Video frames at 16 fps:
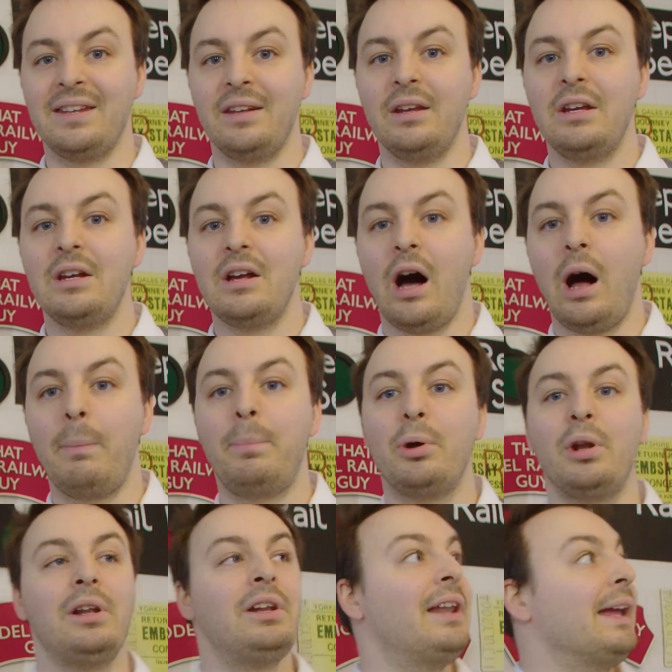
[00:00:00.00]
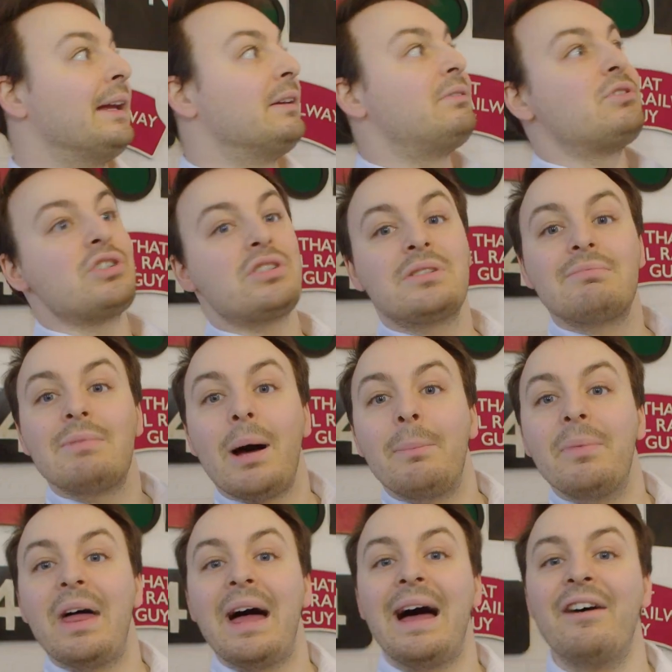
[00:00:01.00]
and I'll put a link just
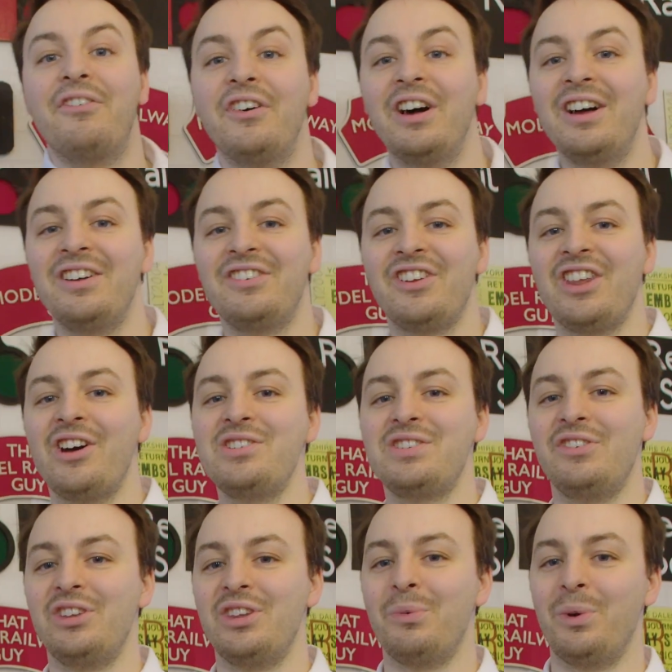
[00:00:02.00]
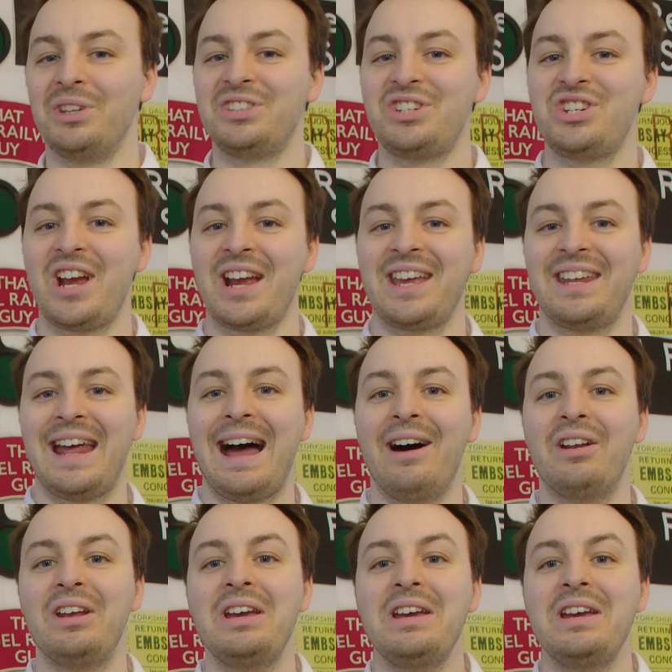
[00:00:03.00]
up there for those of you that want to check it out.